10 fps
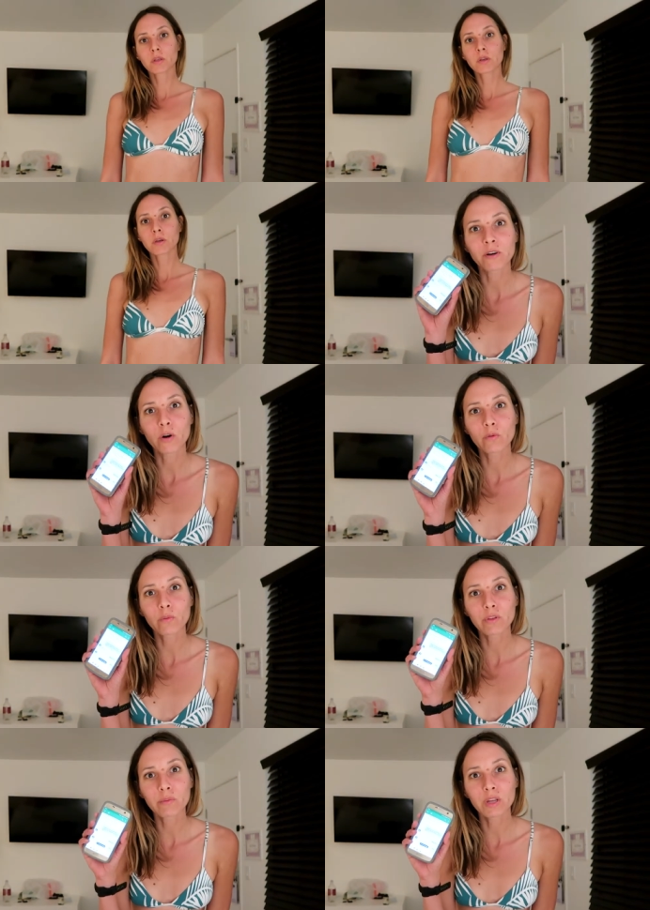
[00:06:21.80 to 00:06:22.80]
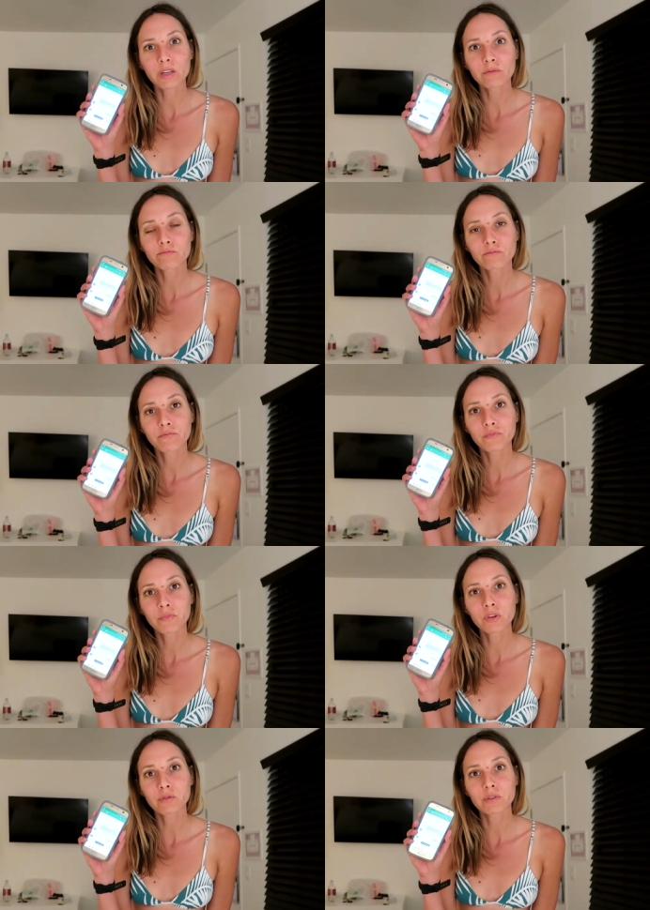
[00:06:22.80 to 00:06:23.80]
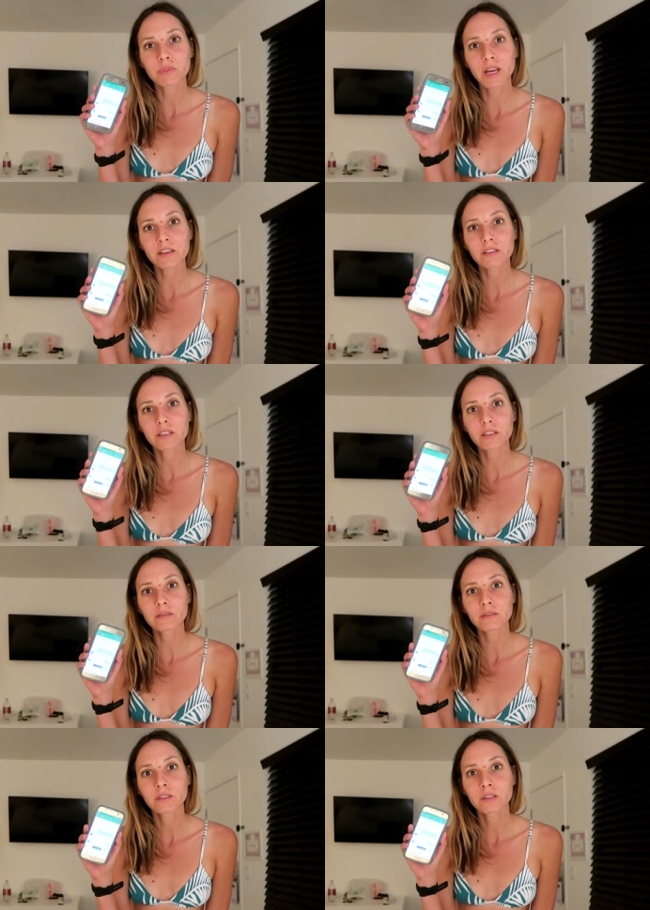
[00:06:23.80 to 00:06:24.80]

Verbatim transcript: phone with me, do some texting